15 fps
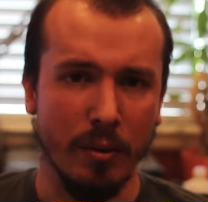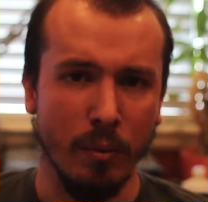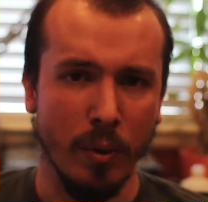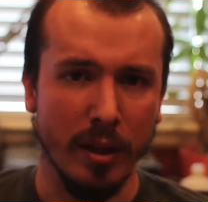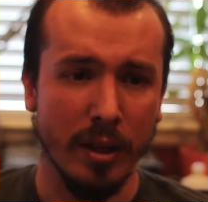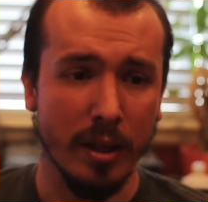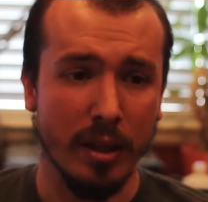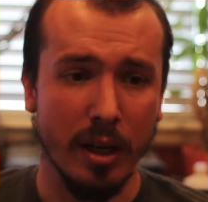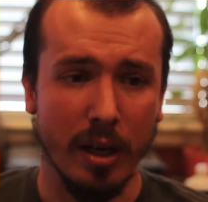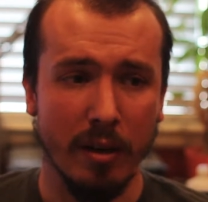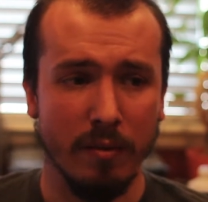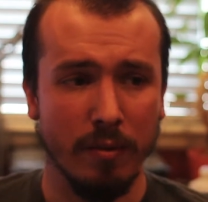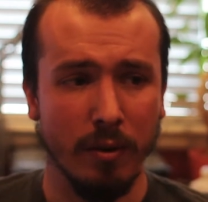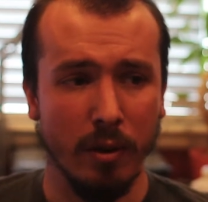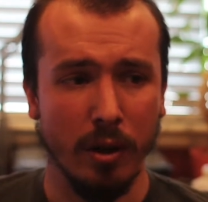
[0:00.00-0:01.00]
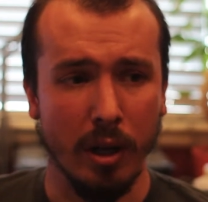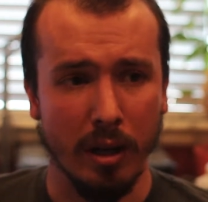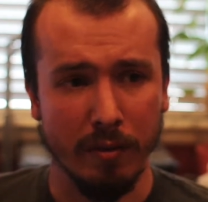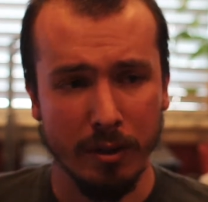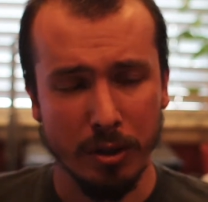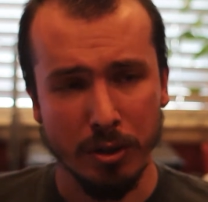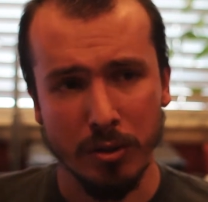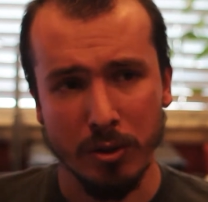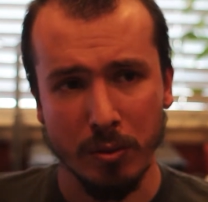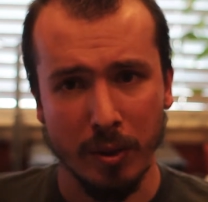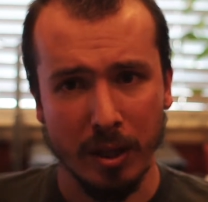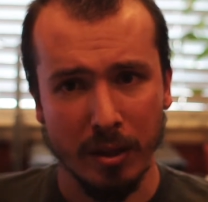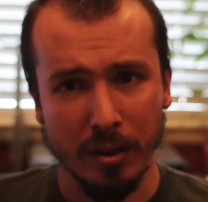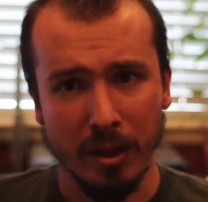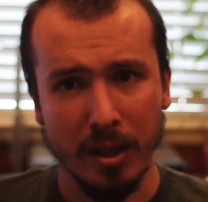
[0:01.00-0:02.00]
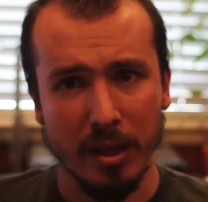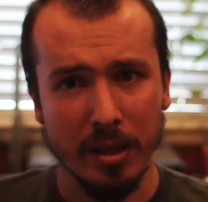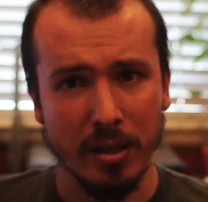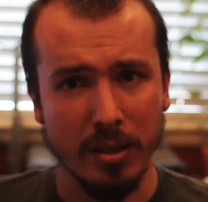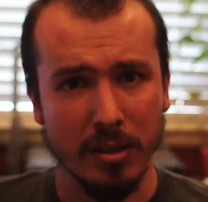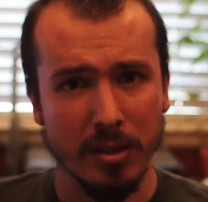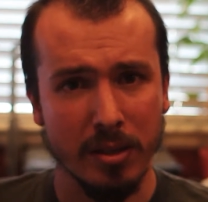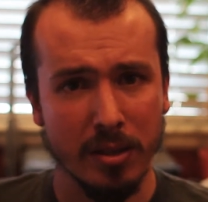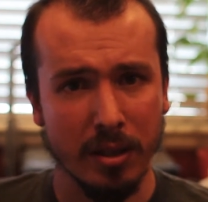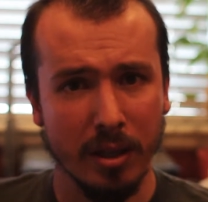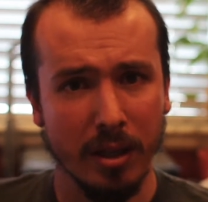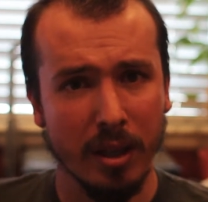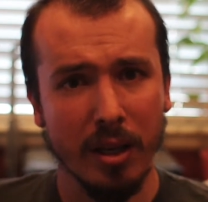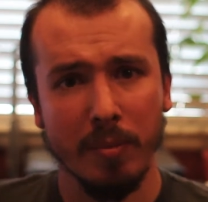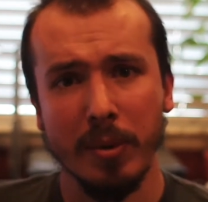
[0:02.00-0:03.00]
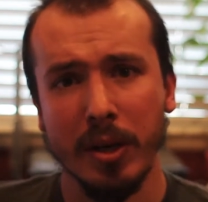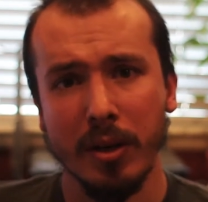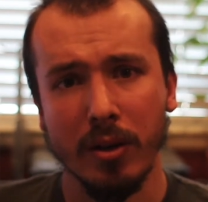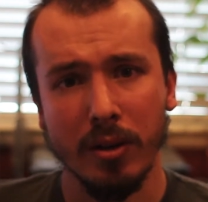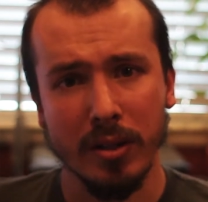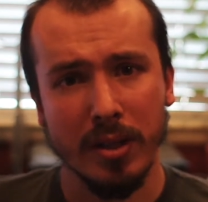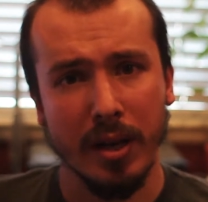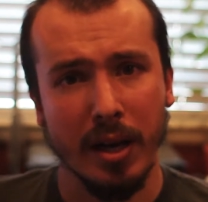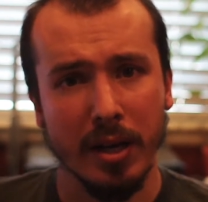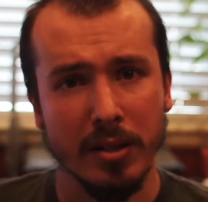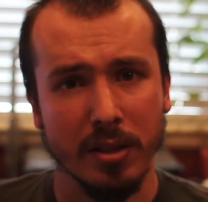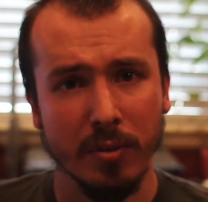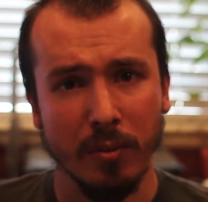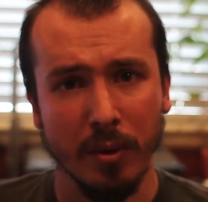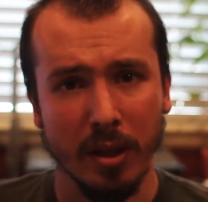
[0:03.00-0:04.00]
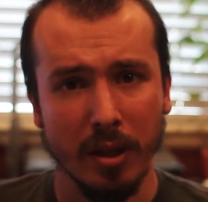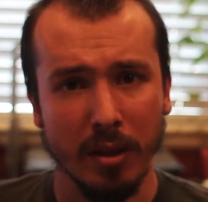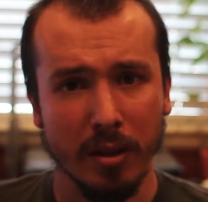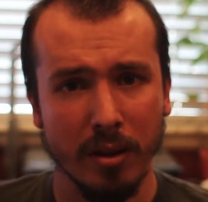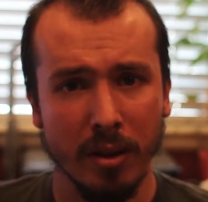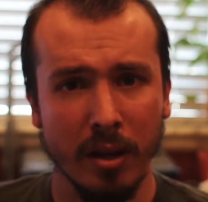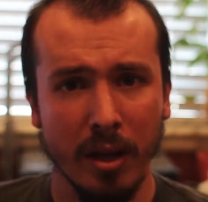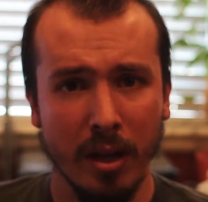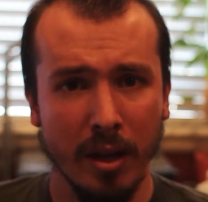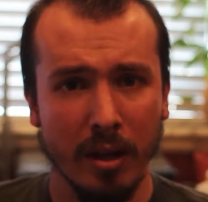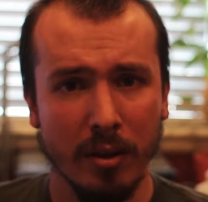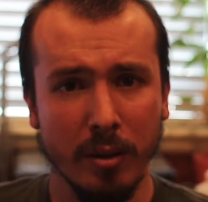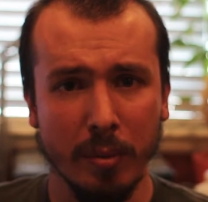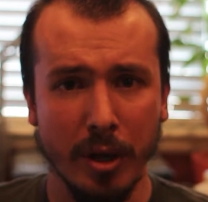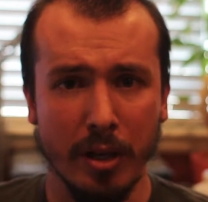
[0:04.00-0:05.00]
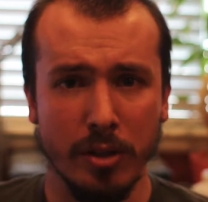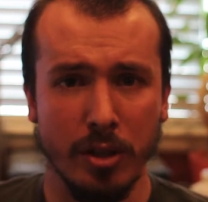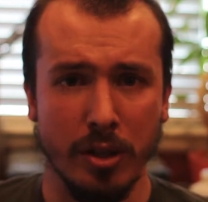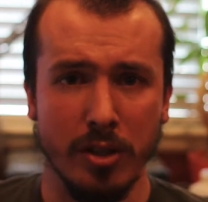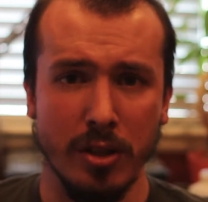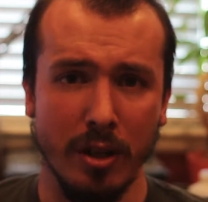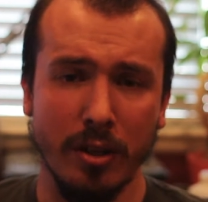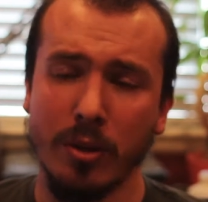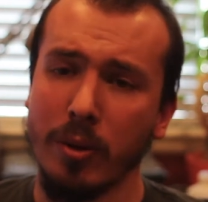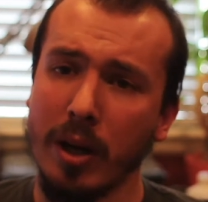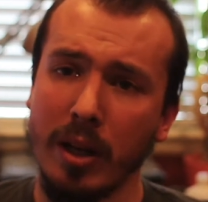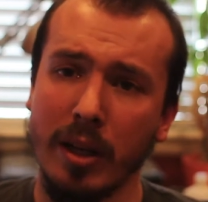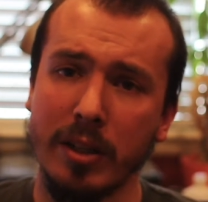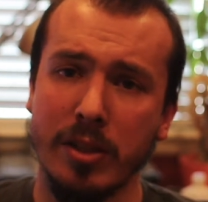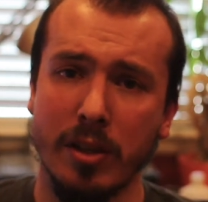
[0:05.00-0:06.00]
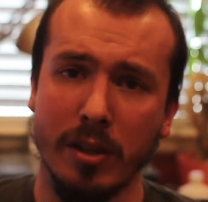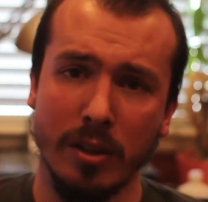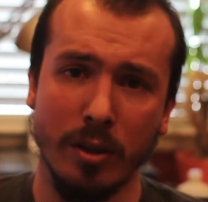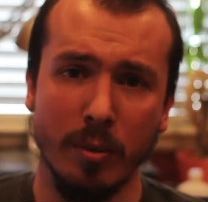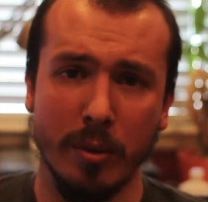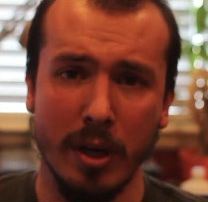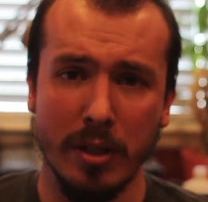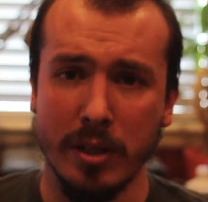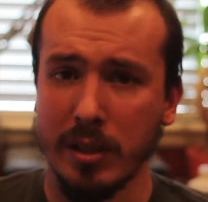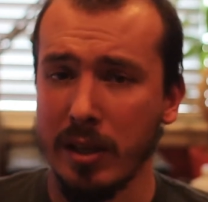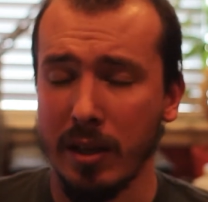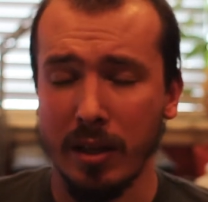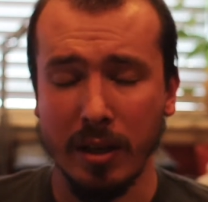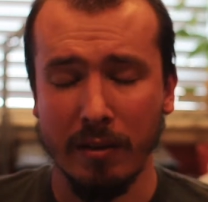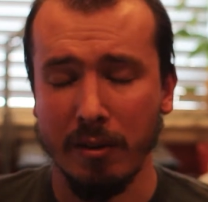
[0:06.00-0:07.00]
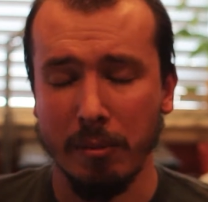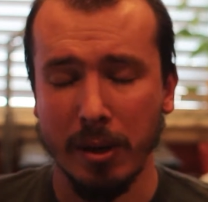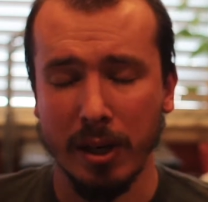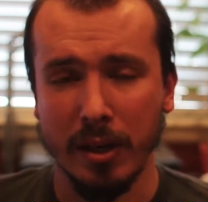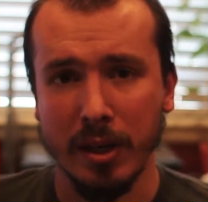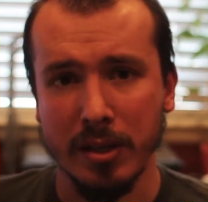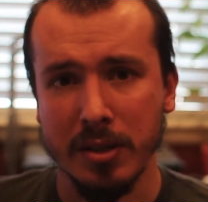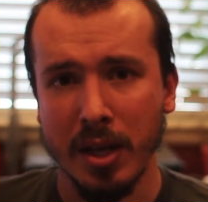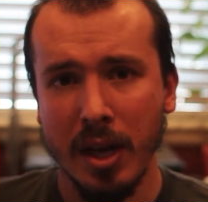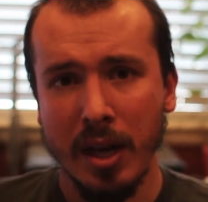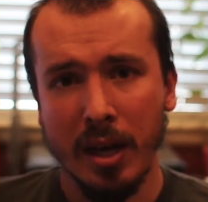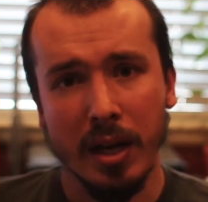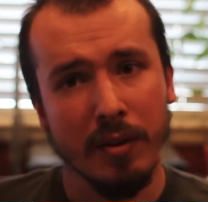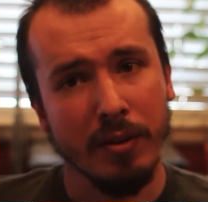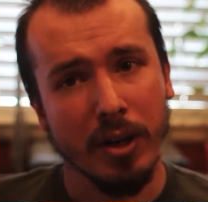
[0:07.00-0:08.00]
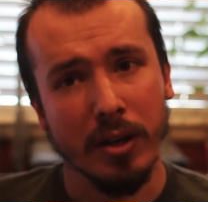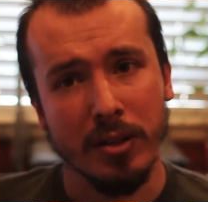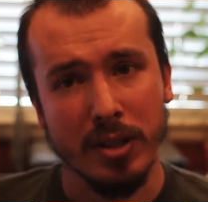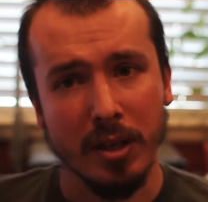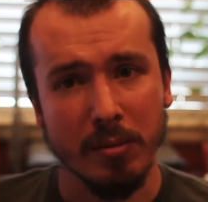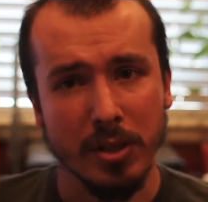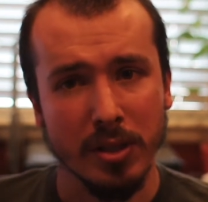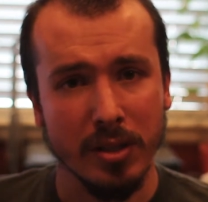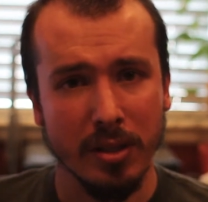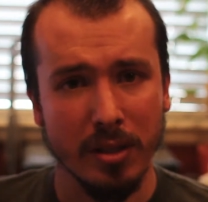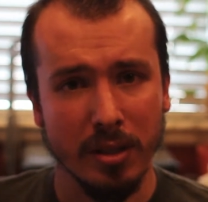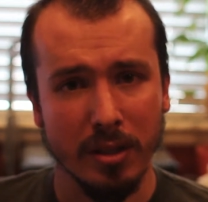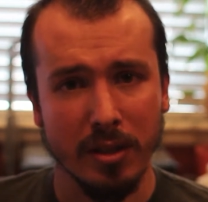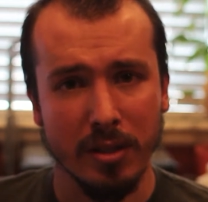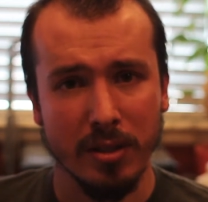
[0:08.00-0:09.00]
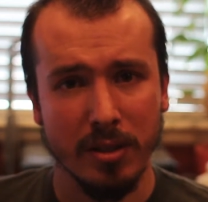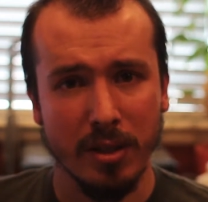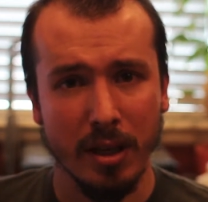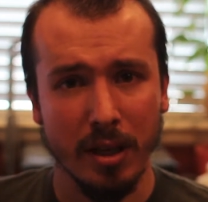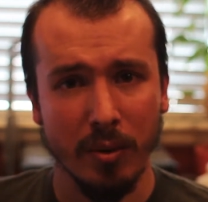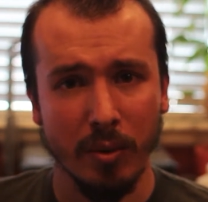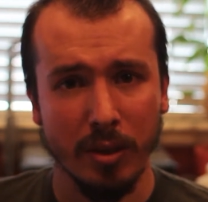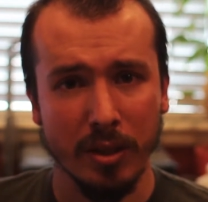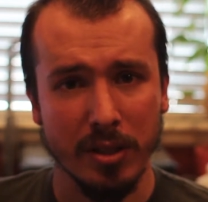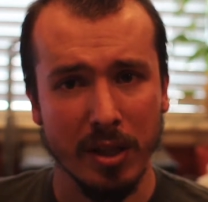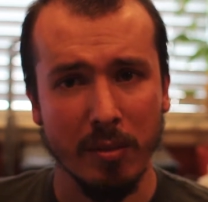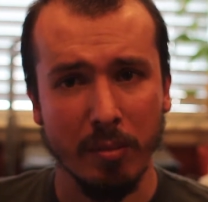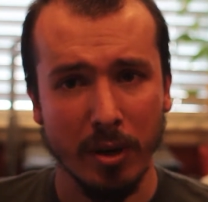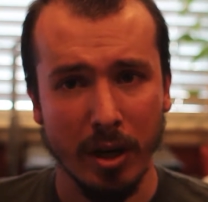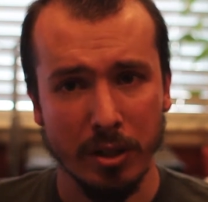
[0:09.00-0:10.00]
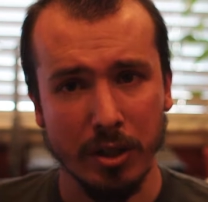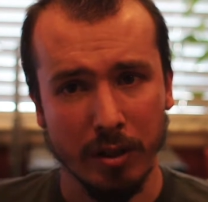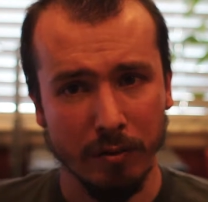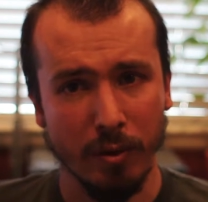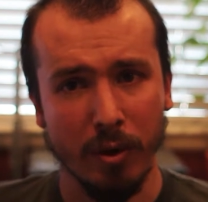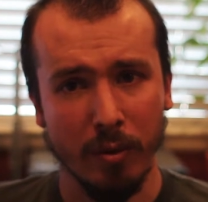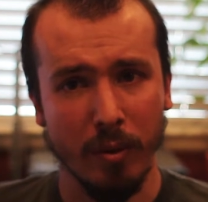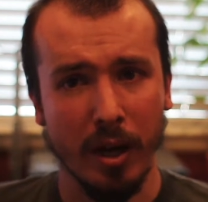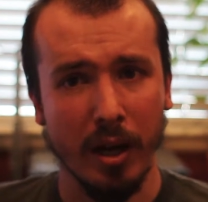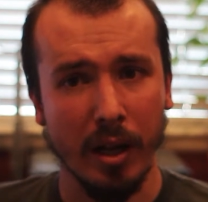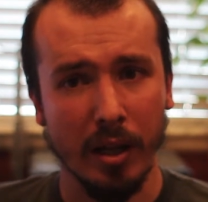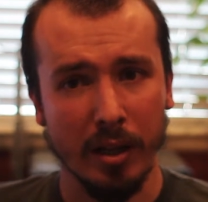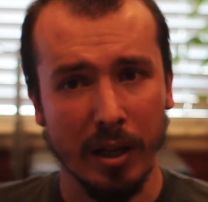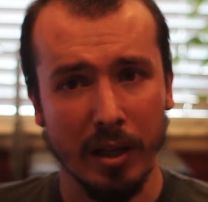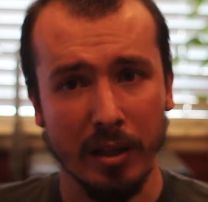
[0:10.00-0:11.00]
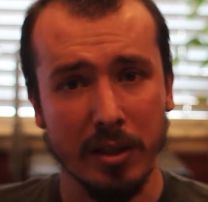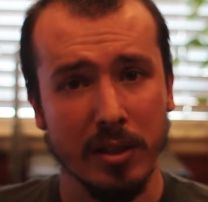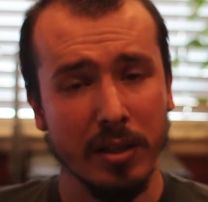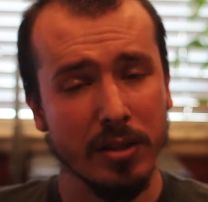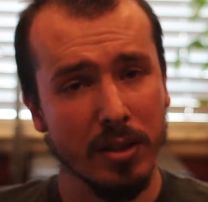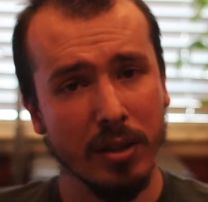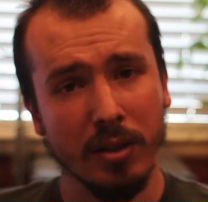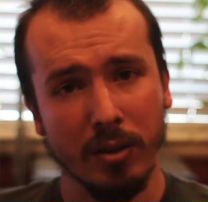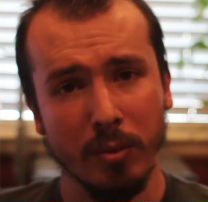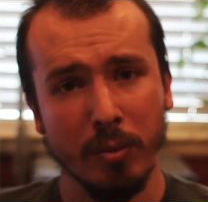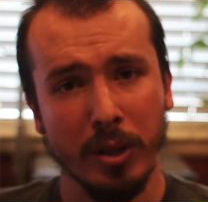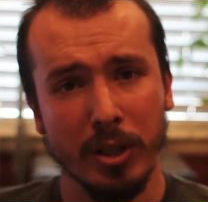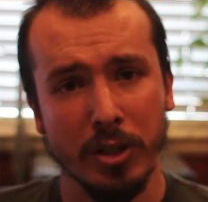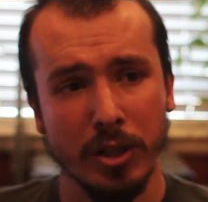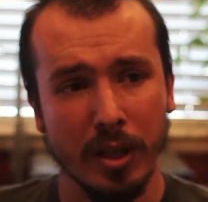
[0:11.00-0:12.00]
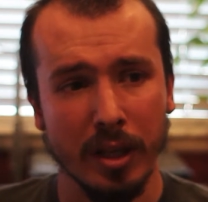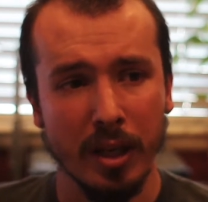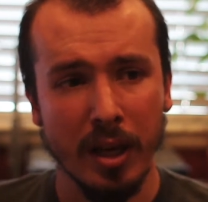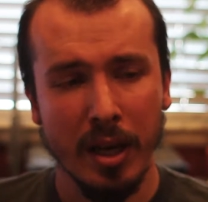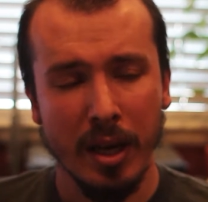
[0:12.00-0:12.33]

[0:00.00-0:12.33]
One thing that I have a lot of issues with is keeping on task with the projects that I do. I like starting new projects, I think everybody does, and I have a hard time staying with the same project for a while, at least until completion.